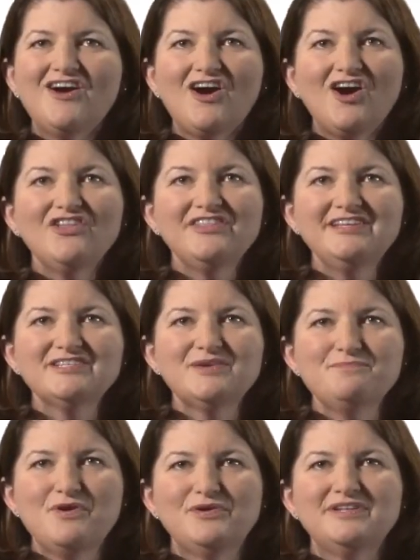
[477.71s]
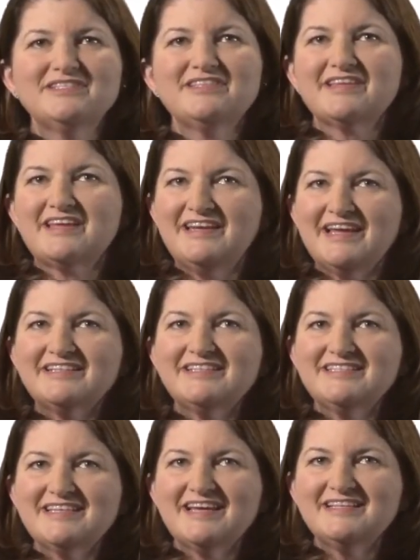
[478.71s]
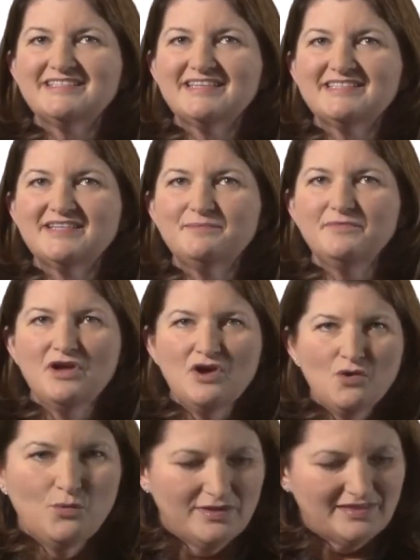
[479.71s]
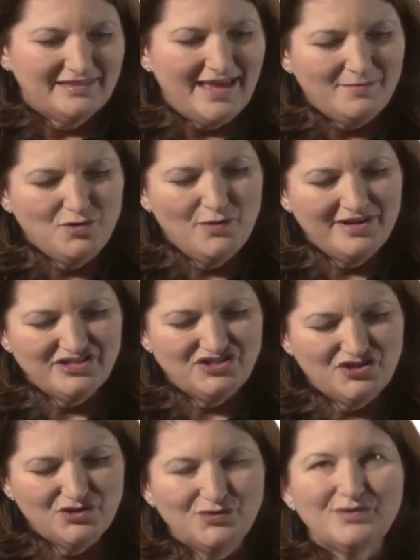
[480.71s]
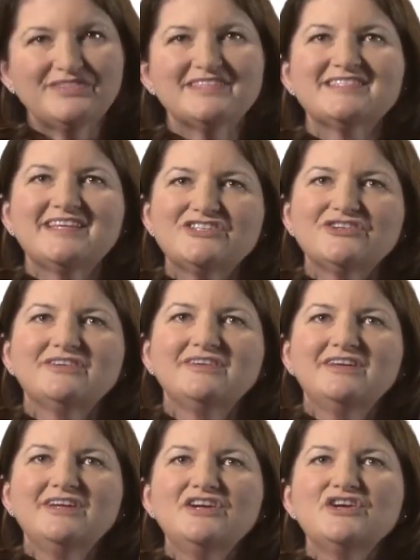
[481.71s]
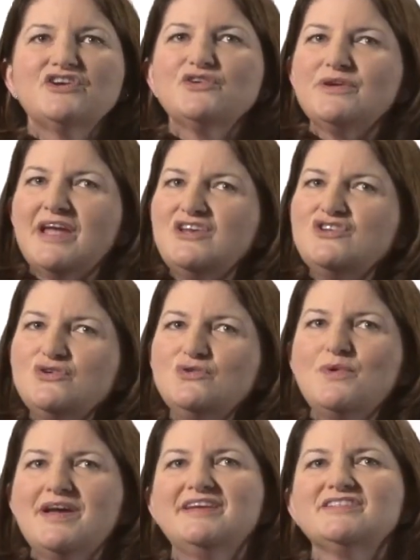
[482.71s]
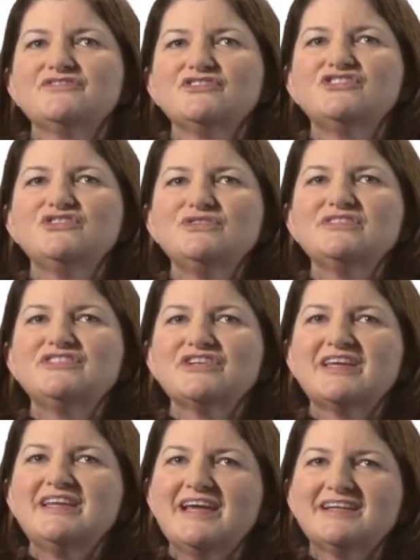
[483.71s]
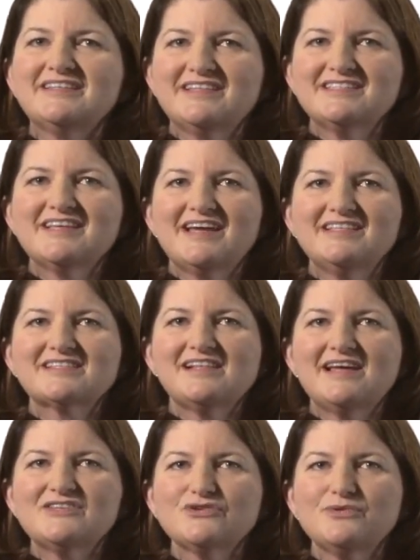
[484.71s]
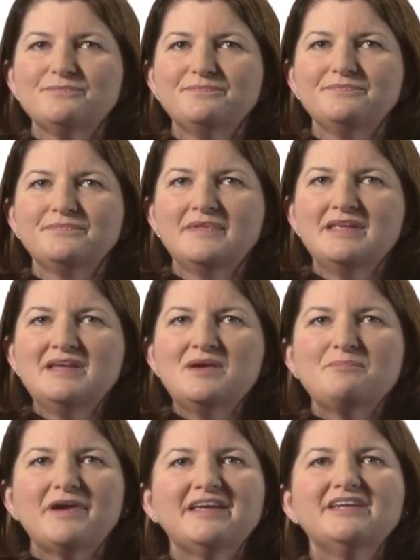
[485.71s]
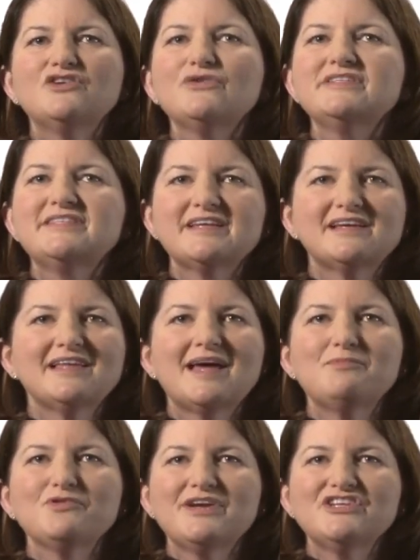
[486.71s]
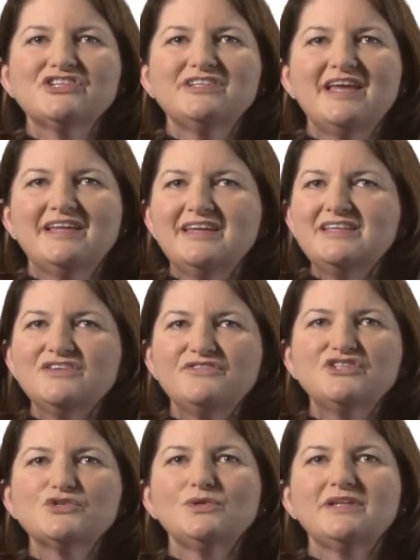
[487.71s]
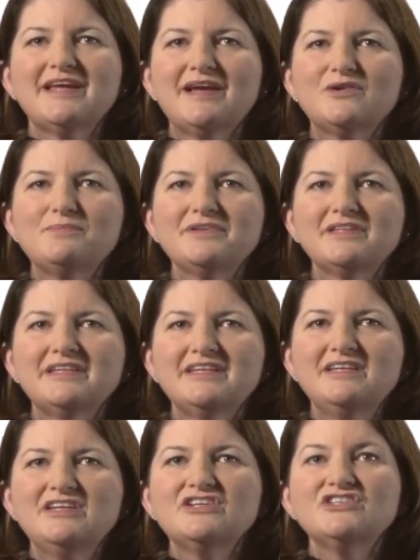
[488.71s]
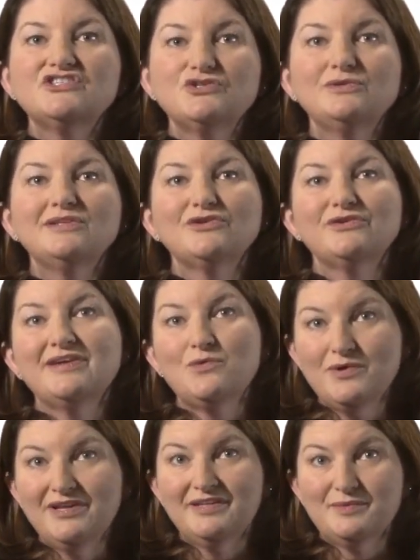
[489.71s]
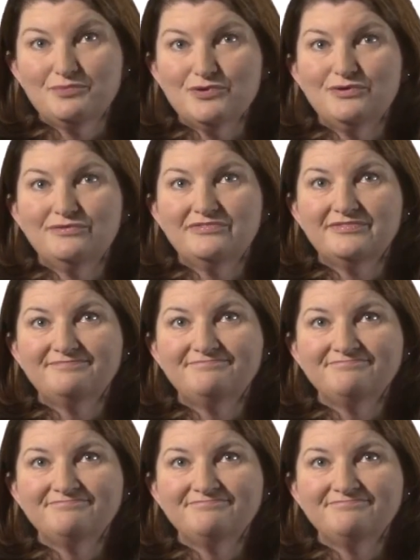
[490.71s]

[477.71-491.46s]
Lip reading: All these components of the Connected Science System, with LabQuest 2 at the center, create new ways for students to connect in the science classroom. By increasing collaboration and individual accountability, student learning will improve.